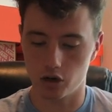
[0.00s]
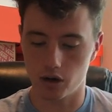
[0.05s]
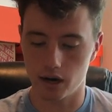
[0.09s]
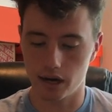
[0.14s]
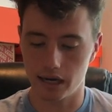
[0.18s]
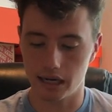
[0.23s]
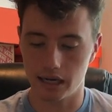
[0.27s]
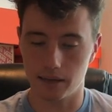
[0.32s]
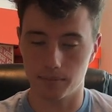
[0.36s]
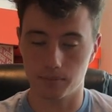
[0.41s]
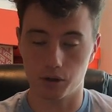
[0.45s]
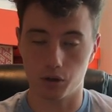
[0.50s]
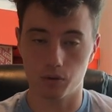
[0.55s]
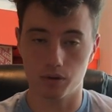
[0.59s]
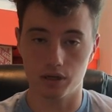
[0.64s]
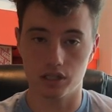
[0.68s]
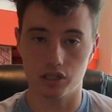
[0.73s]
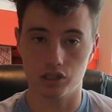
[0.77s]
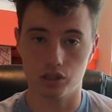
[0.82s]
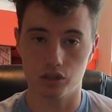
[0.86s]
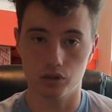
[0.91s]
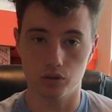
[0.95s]
I am
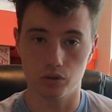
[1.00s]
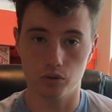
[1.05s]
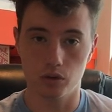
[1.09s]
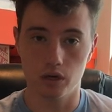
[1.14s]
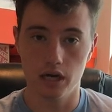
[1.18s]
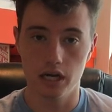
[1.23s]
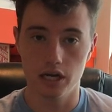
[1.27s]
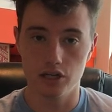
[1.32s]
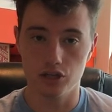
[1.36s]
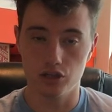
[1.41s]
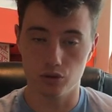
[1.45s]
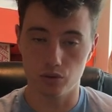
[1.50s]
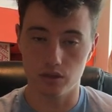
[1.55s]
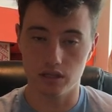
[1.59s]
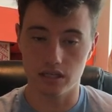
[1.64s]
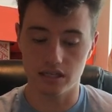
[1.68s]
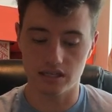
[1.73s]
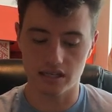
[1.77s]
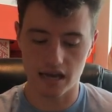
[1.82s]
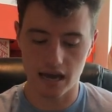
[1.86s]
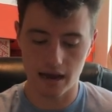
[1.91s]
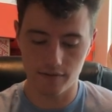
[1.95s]
going to do
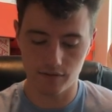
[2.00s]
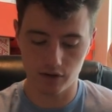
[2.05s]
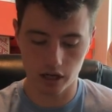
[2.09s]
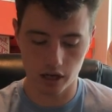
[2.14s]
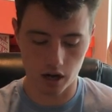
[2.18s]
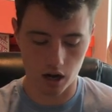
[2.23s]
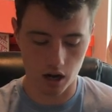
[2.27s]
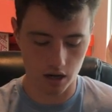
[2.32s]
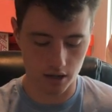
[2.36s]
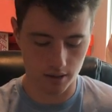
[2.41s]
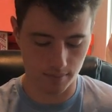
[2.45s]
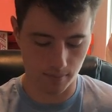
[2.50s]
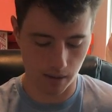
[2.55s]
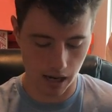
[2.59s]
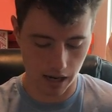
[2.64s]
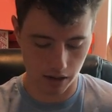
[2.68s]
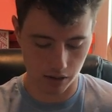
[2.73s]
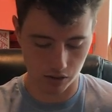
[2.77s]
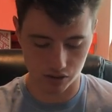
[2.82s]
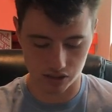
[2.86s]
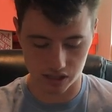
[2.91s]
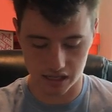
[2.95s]
these every 100
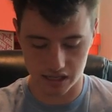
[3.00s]
miles